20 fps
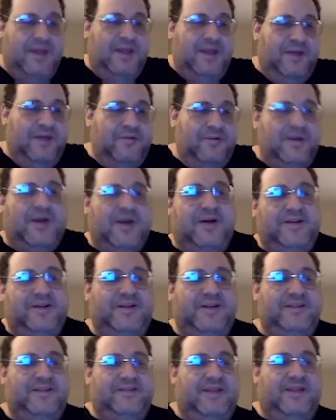
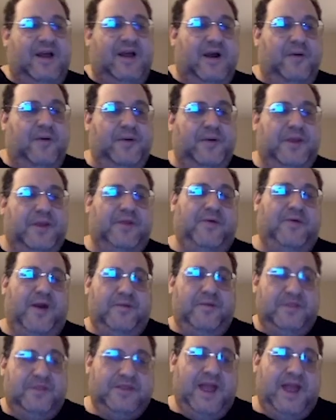Regardless, we can
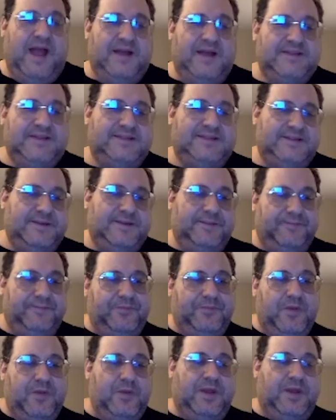grab the tags.
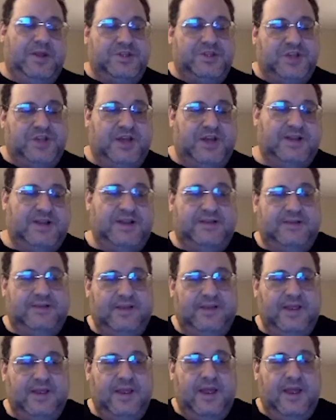We can check that
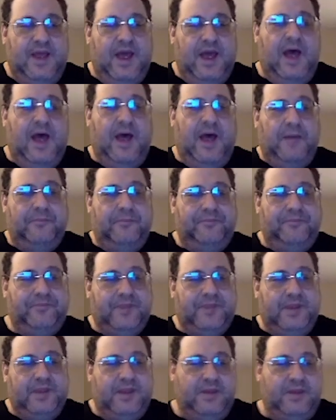
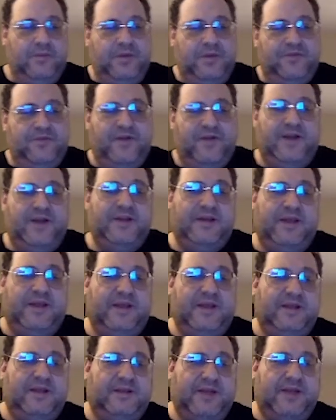we find a
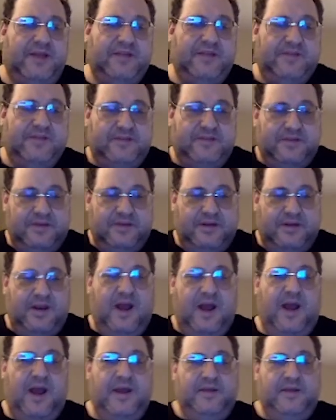key that has
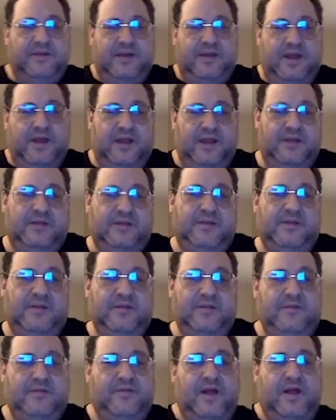kind and
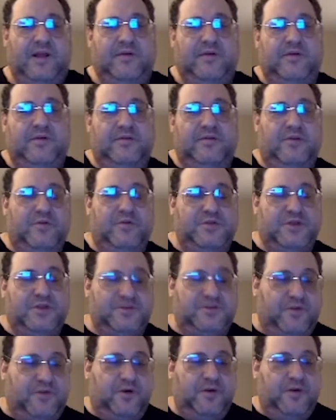the value is object
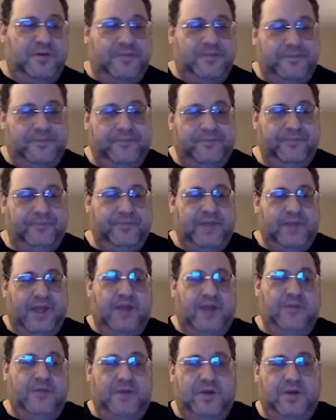4.
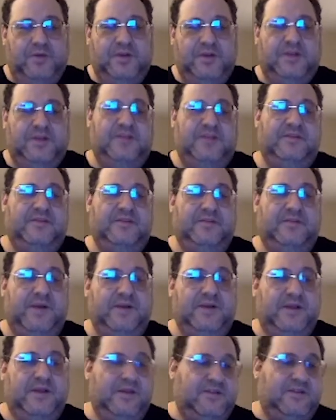And we know that this is the
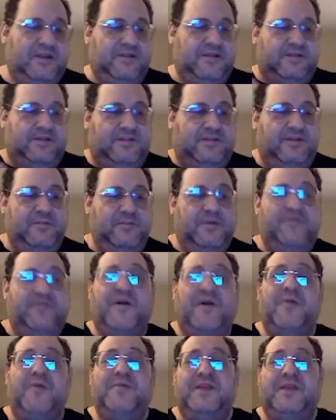right instance. We
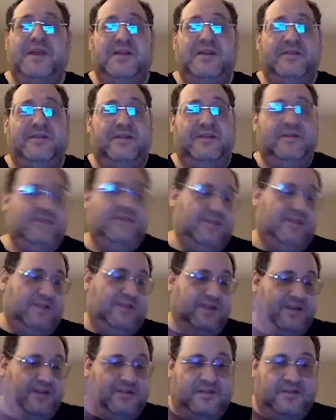found the instance. It's
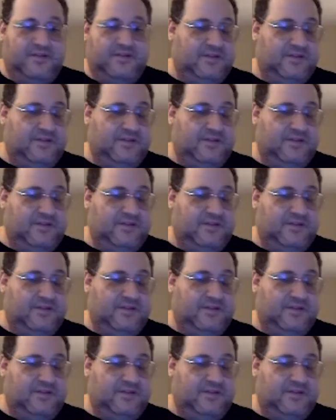instance